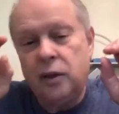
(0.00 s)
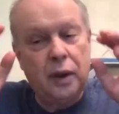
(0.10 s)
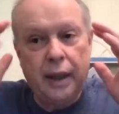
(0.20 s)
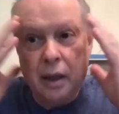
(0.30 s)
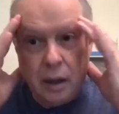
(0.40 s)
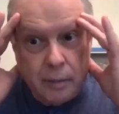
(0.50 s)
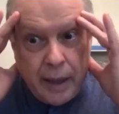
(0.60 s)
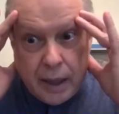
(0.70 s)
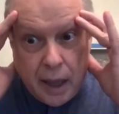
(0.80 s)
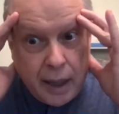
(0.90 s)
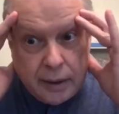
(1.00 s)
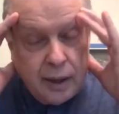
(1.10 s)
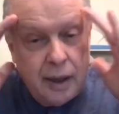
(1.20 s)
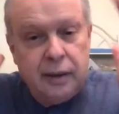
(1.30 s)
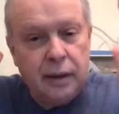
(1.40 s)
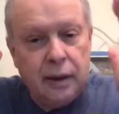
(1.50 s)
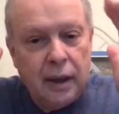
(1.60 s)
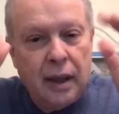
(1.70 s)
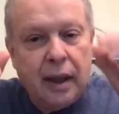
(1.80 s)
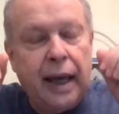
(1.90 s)
were like, oh my God, you know?
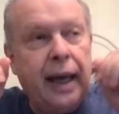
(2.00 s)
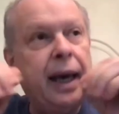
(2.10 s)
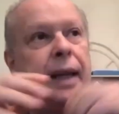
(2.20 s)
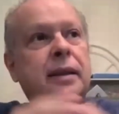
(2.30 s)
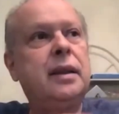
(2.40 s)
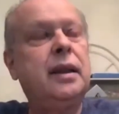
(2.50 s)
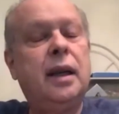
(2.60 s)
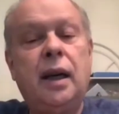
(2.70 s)
And right,